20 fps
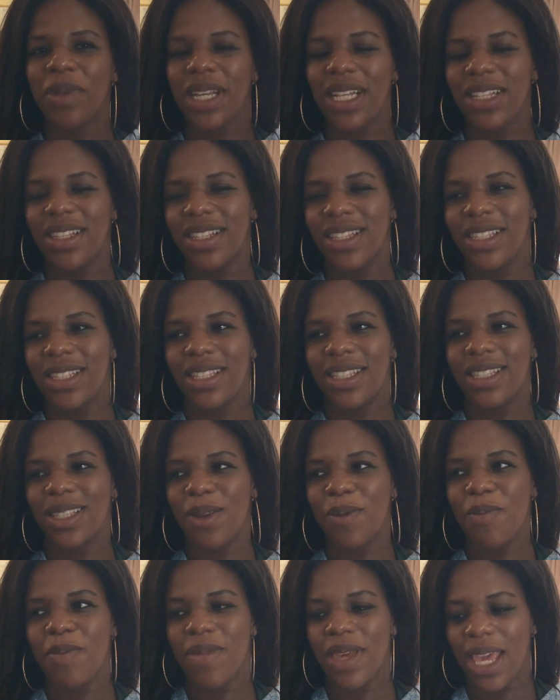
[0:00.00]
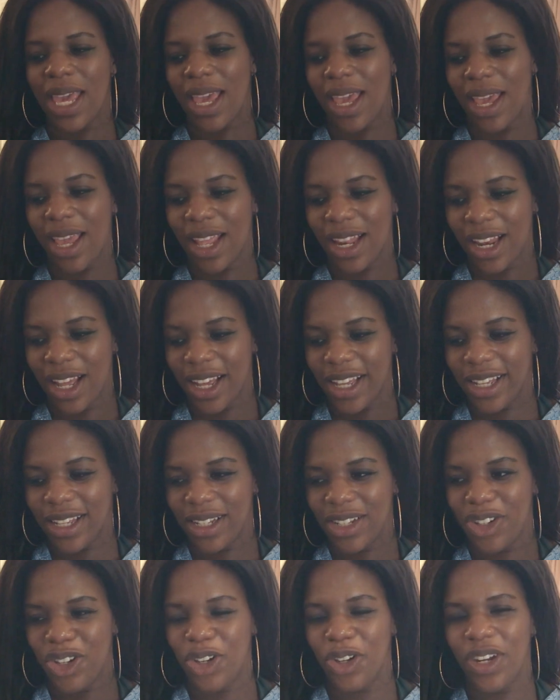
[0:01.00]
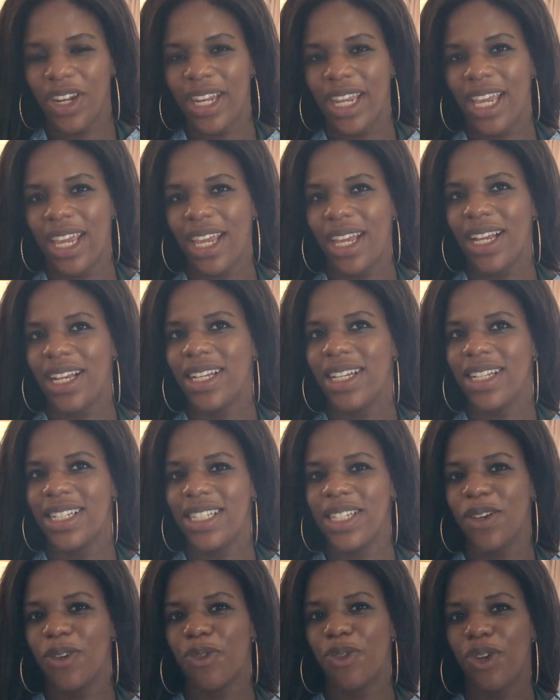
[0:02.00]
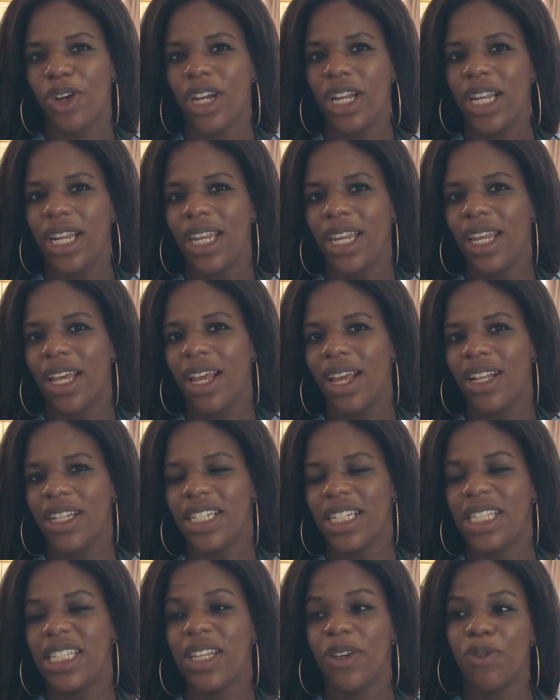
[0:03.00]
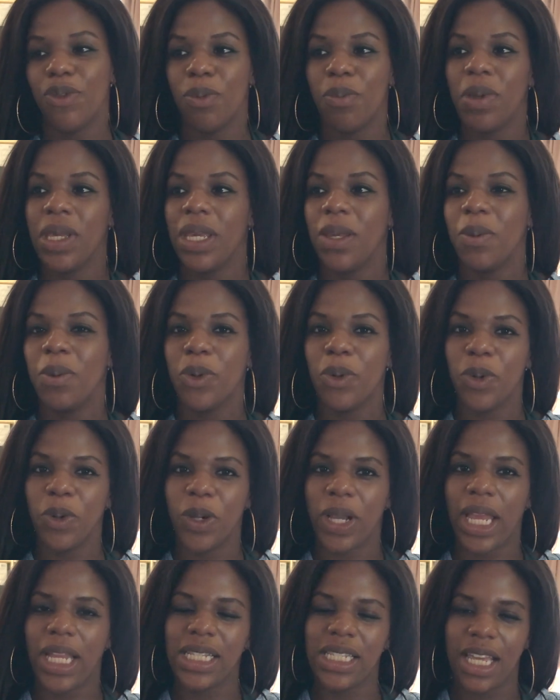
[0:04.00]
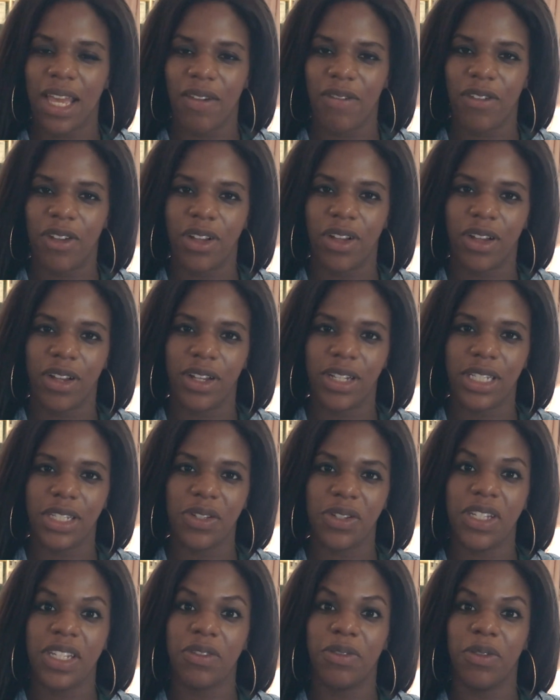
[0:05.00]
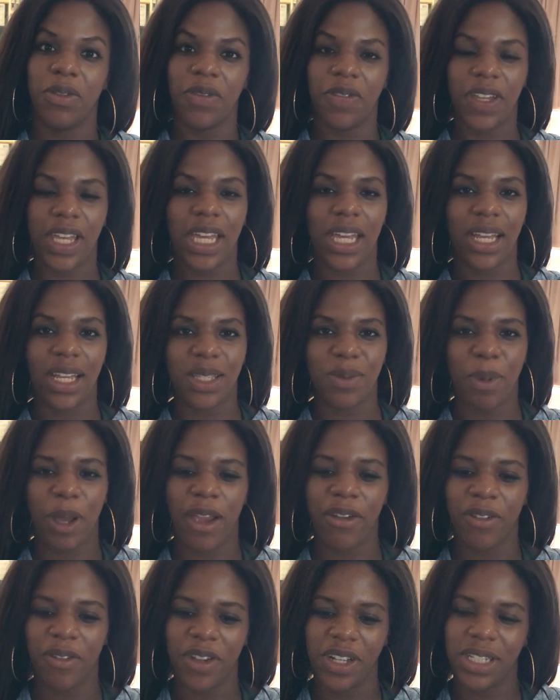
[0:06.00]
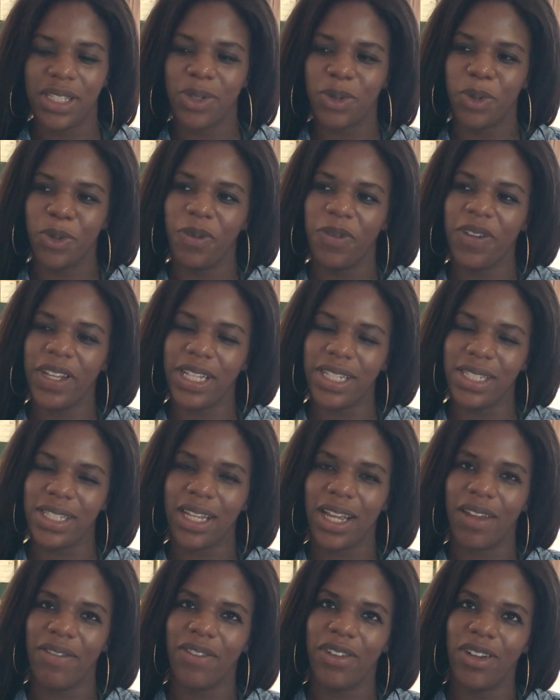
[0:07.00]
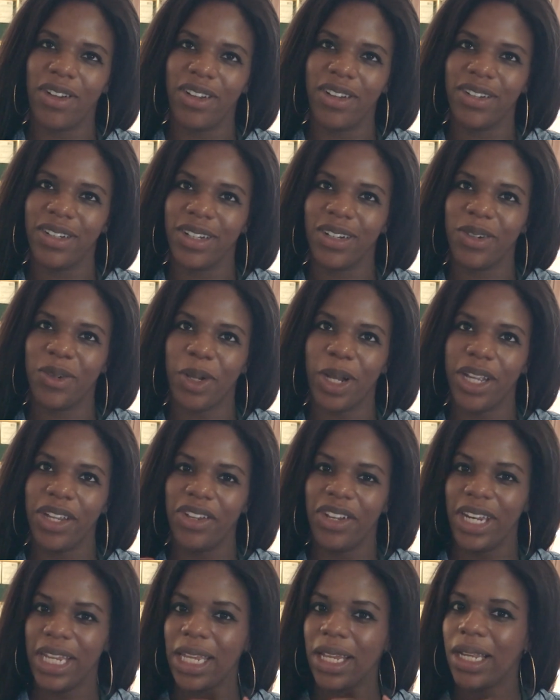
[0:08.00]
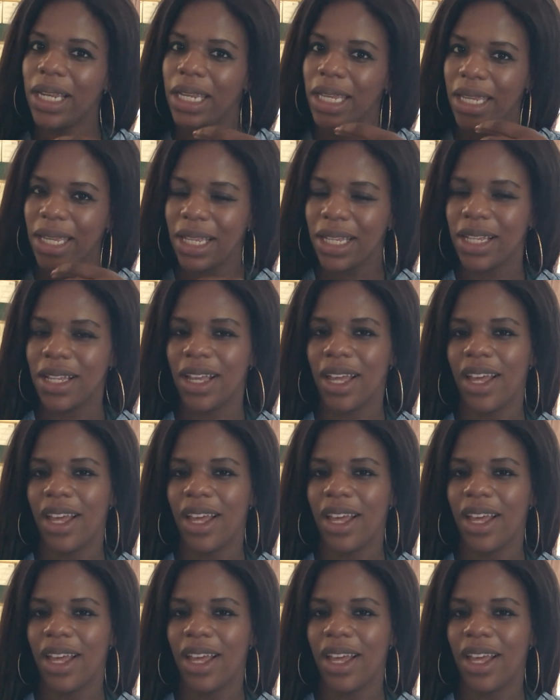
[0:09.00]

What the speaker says: means to me like unique, different, just different people getting together, doing different things, but everything sort of fits together quite uniquely.